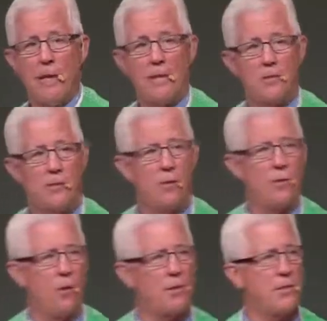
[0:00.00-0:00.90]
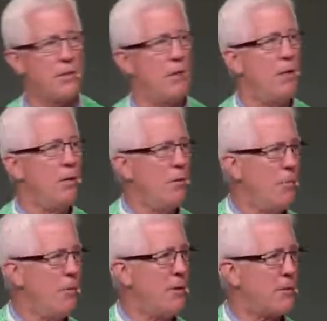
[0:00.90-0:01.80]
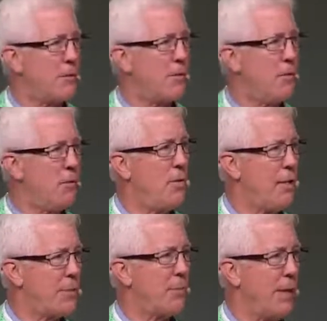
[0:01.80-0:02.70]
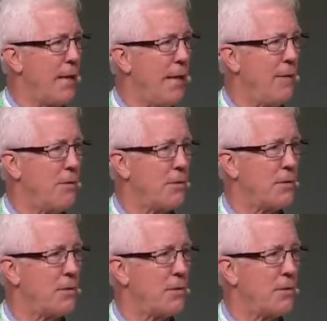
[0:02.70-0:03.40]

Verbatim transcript: And so you'll notice in numerous New Testament letters,